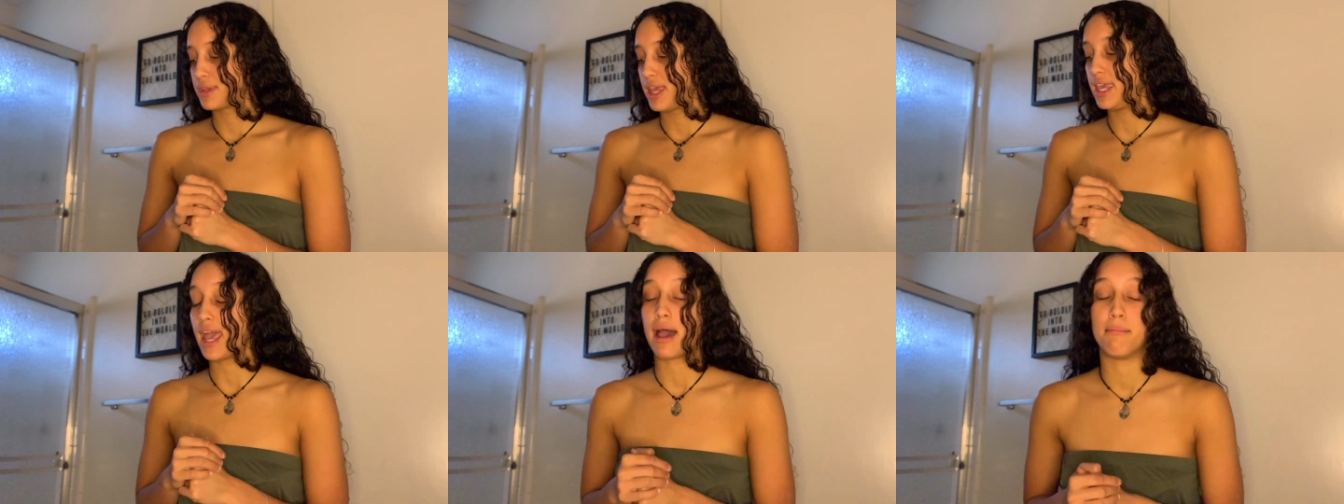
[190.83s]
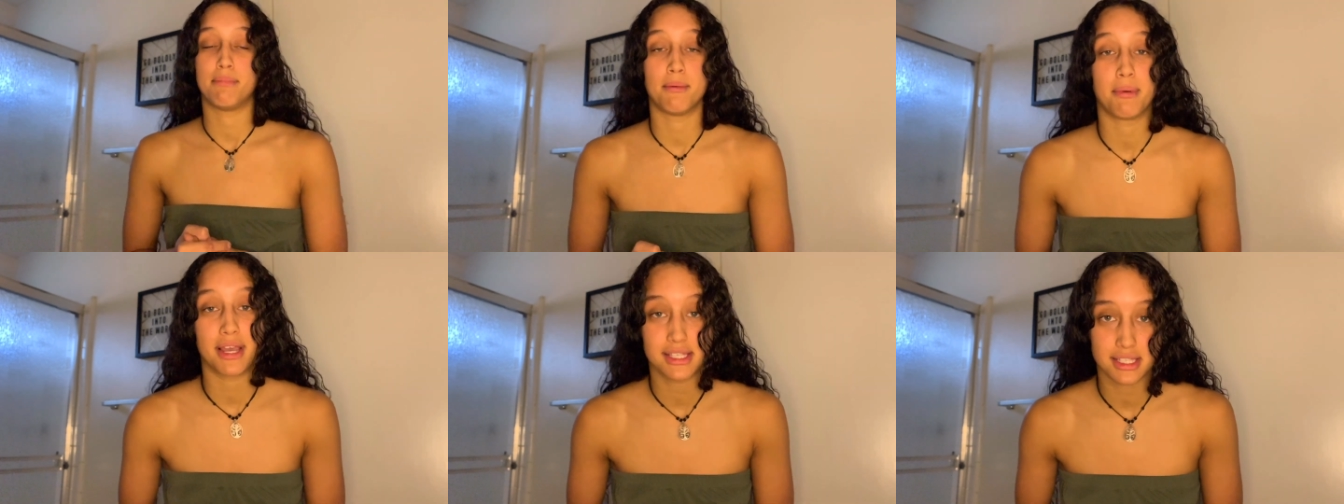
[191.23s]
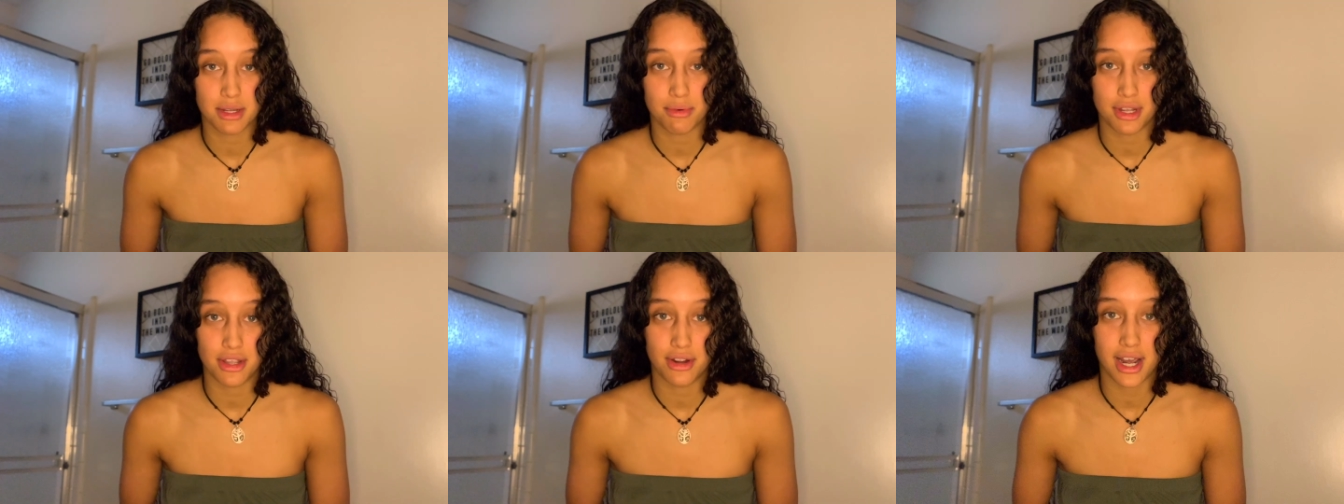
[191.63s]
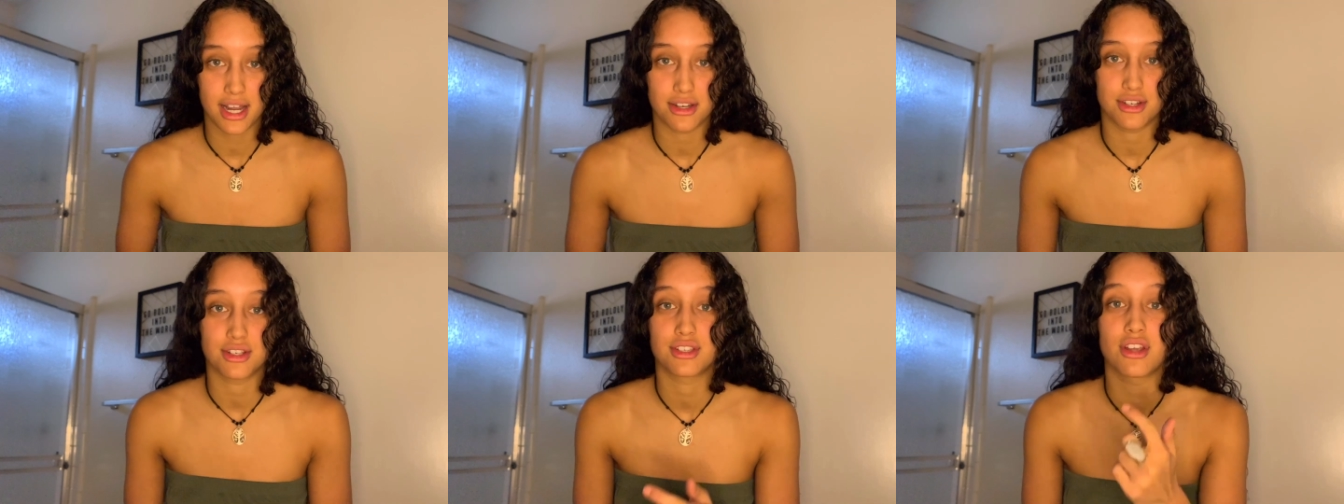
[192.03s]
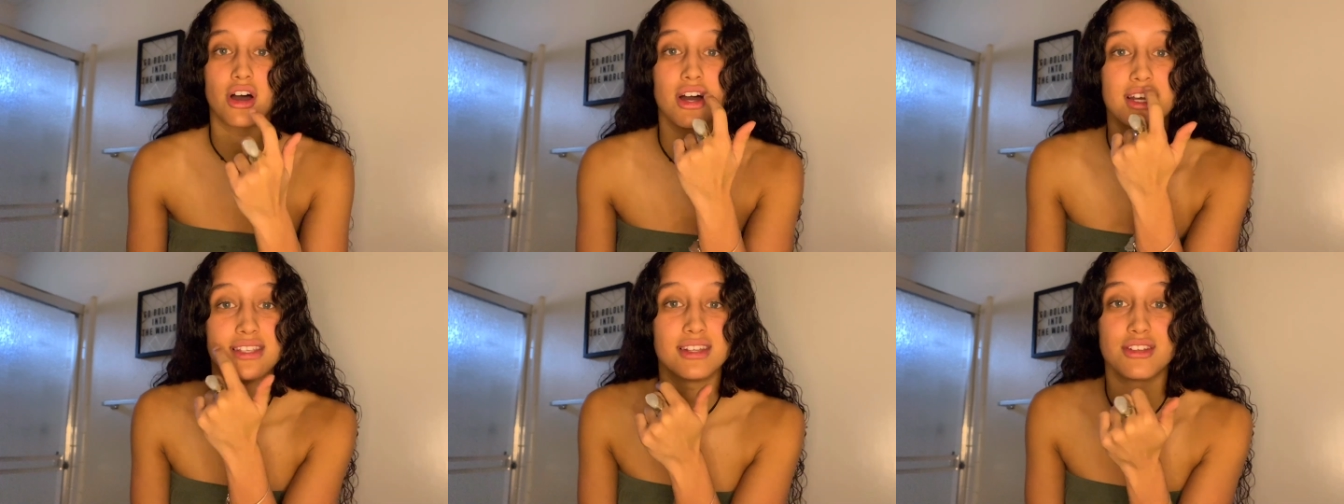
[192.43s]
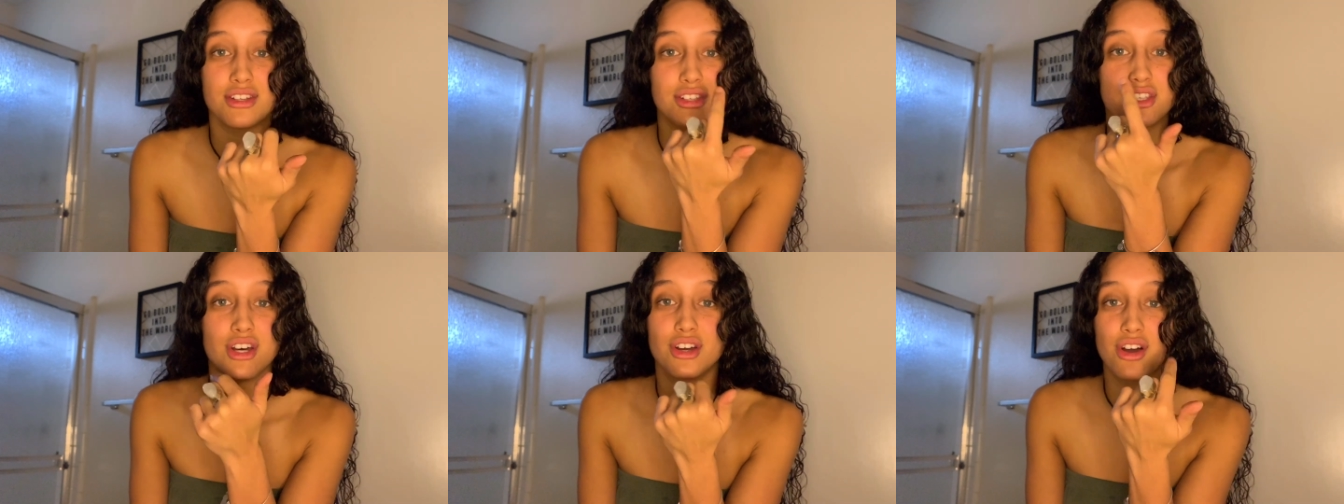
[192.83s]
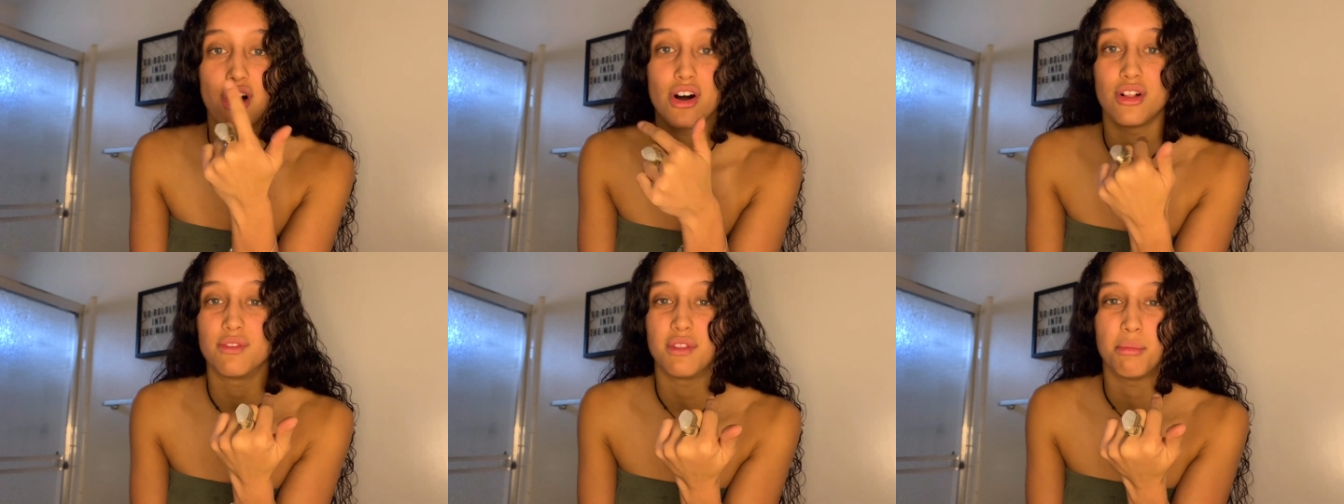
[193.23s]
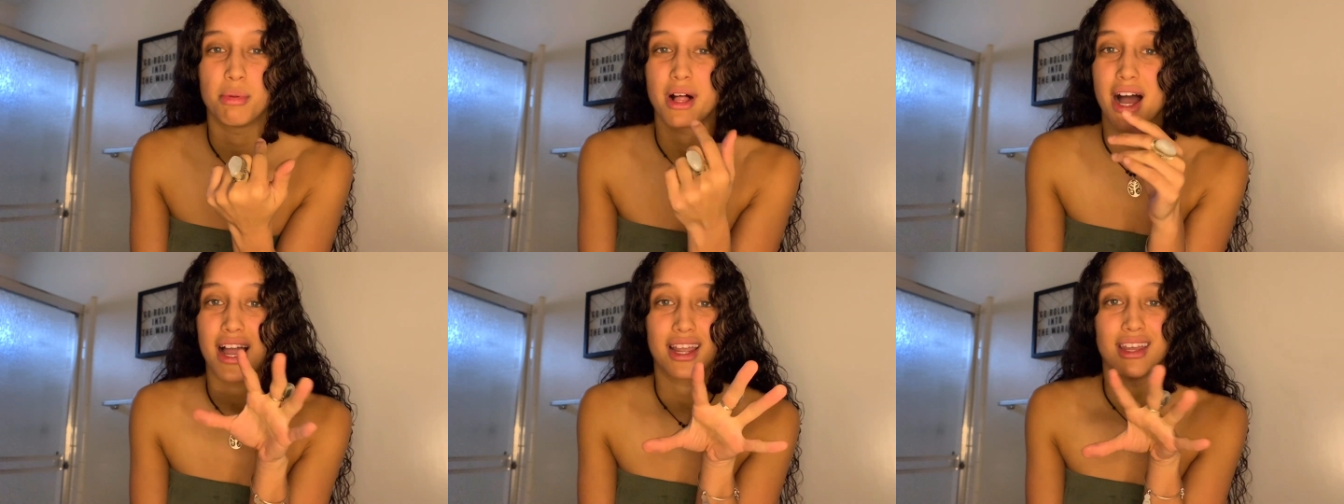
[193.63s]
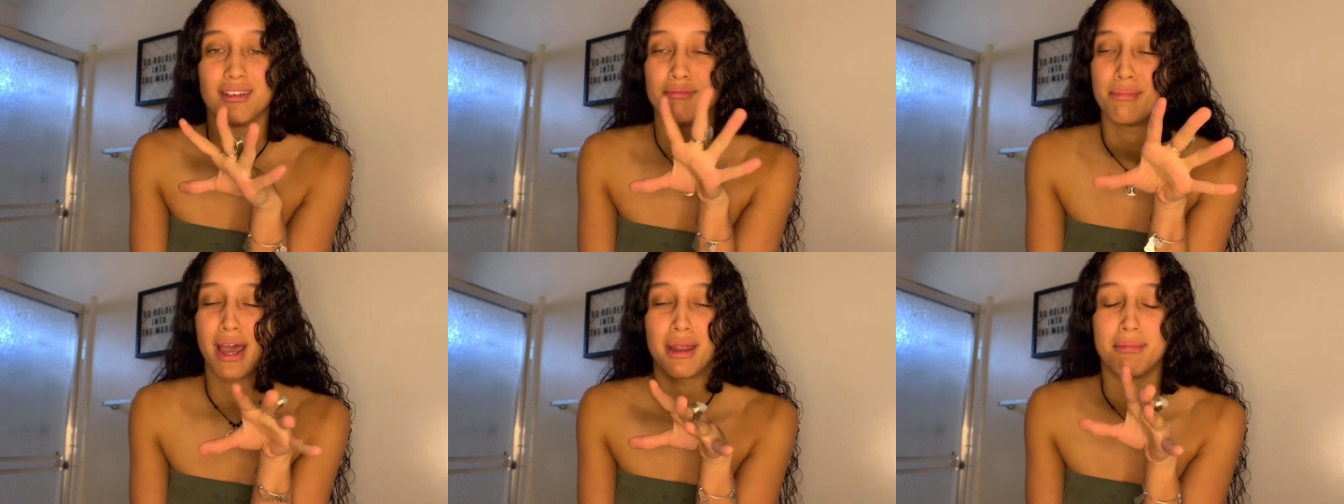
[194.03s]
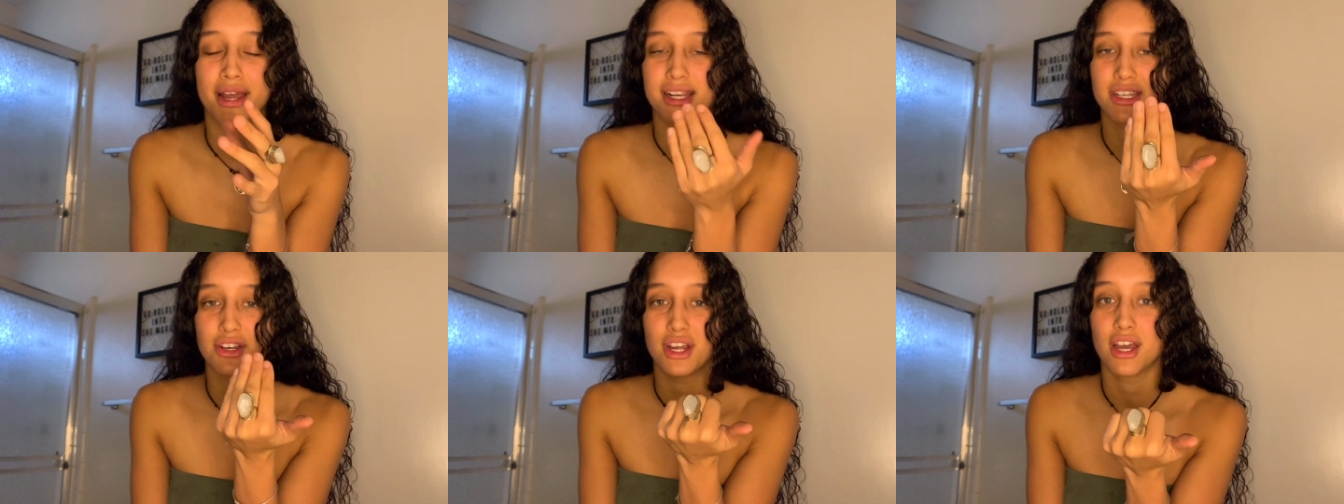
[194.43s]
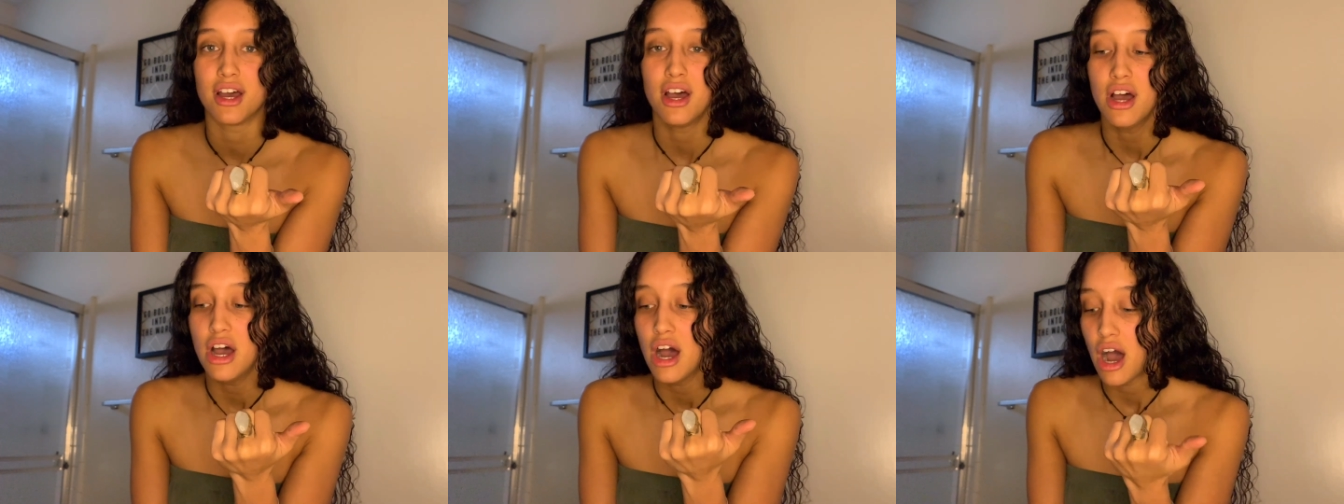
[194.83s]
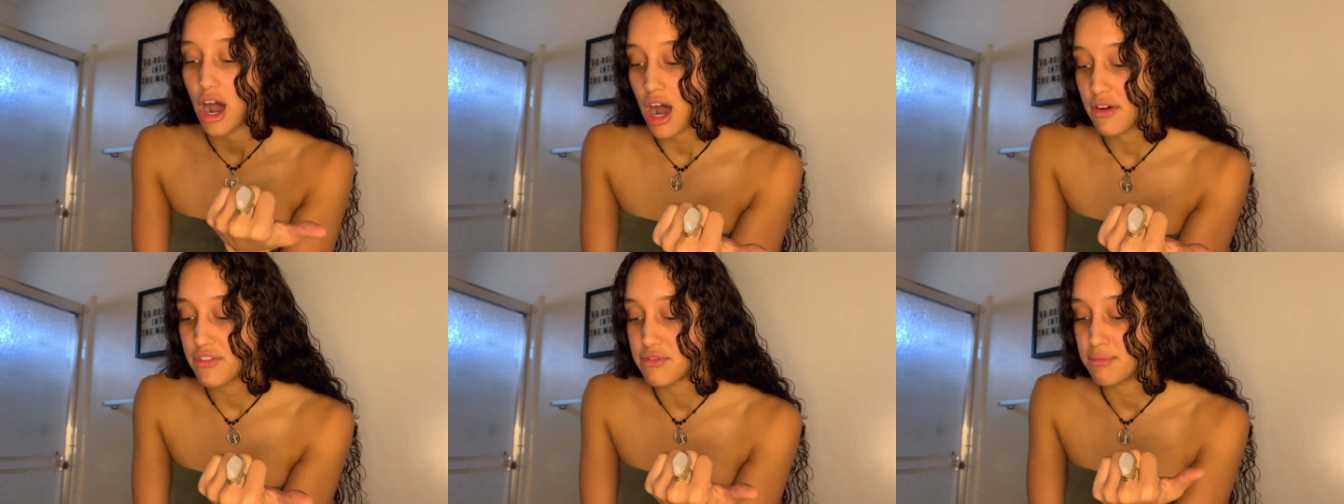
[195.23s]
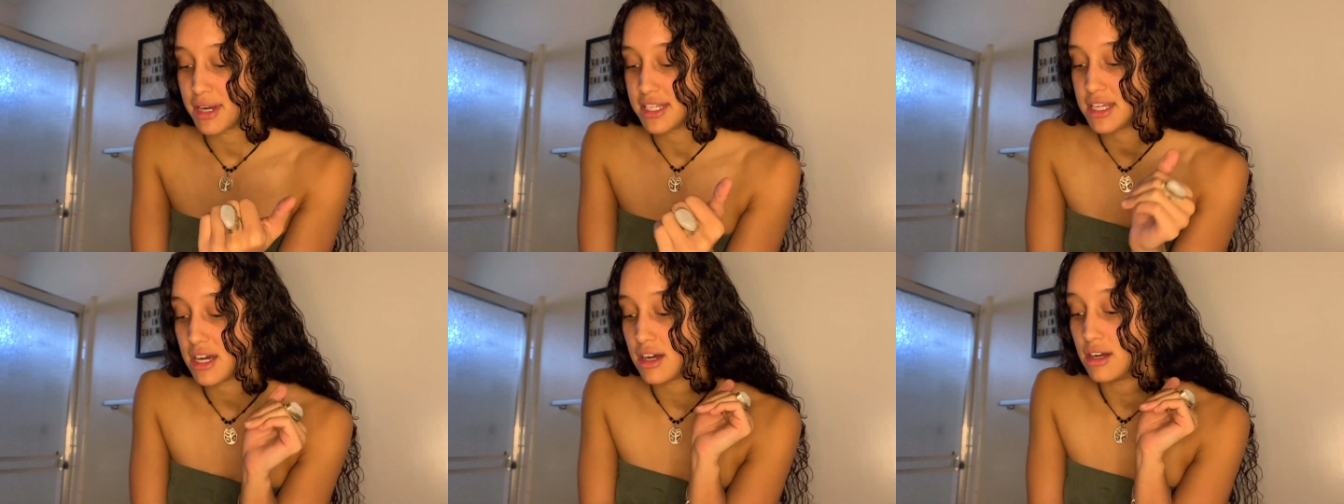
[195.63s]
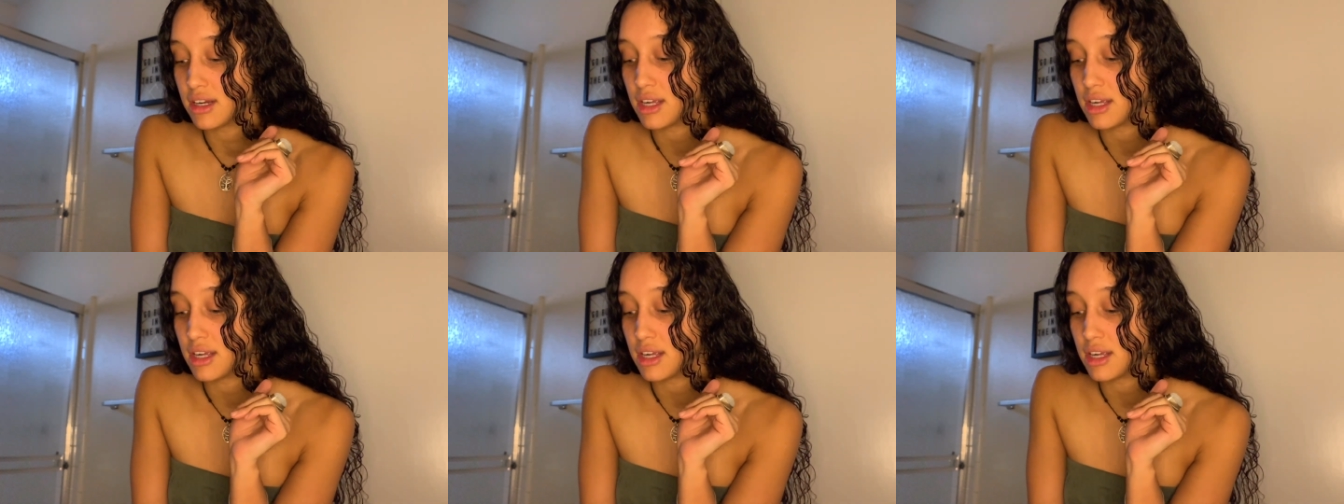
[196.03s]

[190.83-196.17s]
yeah, but basically what you guys just saw is it just took all of the plaque and bad bacteria off of my tongue.